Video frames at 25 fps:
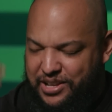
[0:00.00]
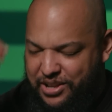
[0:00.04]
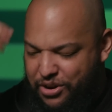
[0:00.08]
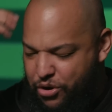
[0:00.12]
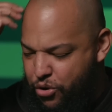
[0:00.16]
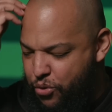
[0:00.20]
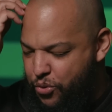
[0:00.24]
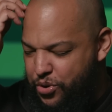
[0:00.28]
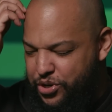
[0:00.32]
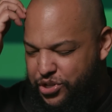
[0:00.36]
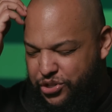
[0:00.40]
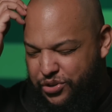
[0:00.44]

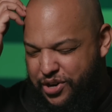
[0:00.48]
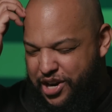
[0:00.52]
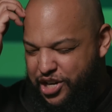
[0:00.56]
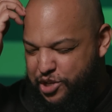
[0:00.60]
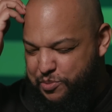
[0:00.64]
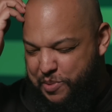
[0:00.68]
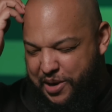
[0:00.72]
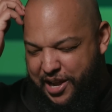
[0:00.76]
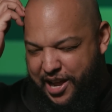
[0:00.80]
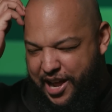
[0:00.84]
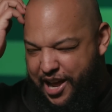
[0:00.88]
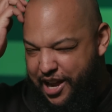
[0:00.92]
always
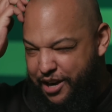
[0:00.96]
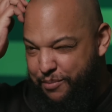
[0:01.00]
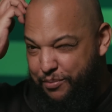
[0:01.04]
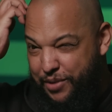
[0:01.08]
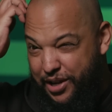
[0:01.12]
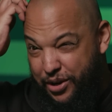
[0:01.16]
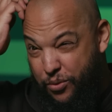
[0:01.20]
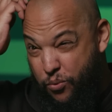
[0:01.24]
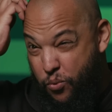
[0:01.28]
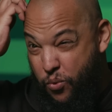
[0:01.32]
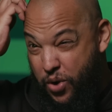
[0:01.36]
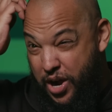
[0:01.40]
scratch my head. I'm
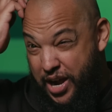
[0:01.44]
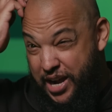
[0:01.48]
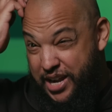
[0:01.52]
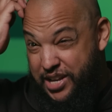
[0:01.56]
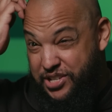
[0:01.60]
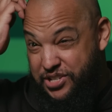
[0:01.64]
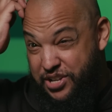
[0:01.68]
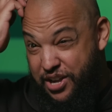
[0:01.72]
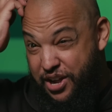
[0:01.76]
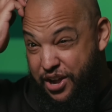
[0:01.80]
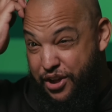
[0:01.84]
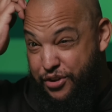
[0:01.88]
like, why
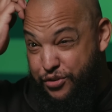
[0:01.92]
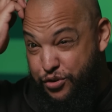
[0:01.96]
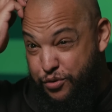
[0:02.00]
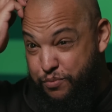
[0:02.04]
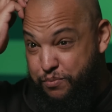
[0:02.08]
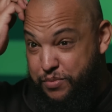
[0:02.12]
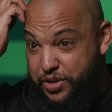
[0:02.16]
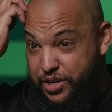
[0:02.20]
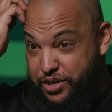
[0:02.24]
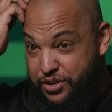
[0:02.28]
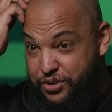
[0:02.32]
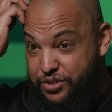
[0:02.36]
is 100
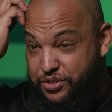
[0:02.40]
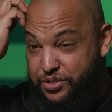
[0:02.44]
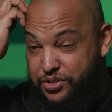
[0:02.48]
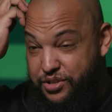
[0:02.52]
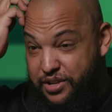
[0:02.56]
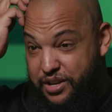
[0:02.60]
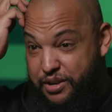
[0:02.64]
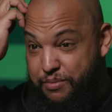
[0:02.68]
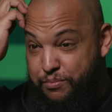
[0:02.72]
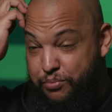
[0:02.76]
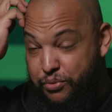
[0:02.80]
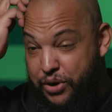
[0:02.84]
meters
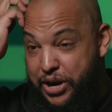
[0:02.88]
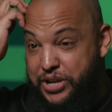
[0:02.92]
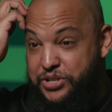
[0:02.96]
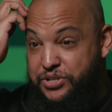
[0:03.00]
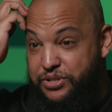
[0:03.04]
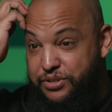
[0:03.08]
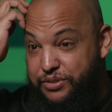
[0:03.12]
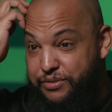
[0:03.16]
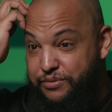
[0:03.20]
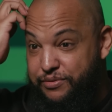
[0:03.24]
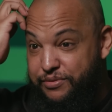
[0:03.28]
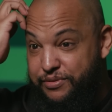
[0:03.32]

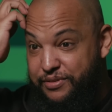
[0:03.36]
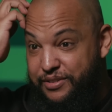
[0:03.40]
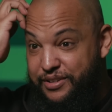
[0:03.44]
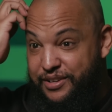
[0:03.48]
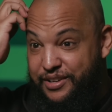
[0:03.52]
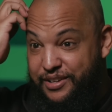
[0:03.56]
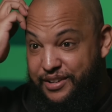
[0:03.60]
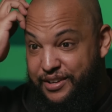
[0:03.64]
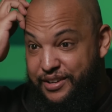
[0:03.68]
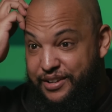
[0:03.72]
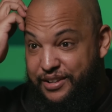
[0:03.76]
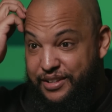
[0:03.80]
impressive?
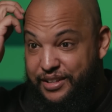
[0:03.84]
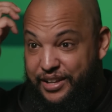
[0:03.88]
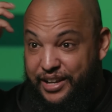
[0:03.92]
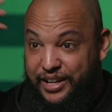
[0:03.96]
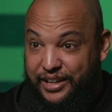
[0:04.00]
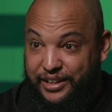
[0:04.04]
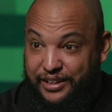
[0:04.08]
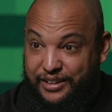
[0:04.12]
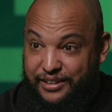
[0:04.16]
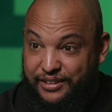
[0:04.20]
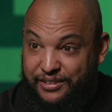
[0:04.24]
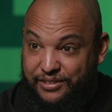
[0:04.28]

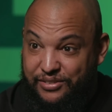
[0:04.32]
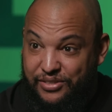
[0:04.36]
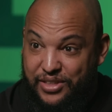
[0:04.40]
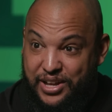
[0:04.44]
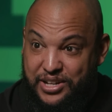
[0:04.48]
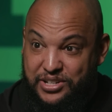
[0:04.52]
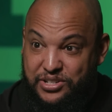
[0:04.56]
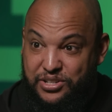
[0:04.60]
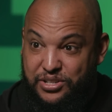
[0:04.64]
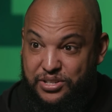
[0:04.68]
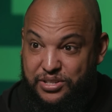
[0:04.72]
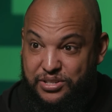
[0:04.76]
Like,
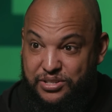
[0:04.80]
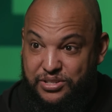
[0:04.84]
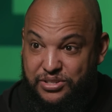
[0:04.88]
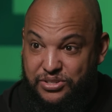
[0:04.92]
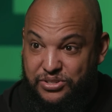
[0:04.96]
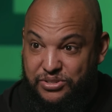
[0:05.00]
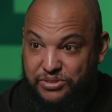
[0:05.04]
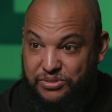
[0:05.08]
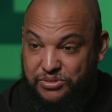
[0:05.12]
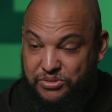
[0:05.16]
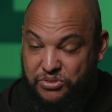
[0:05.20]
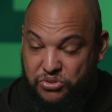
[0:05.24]

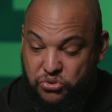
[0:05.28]
that's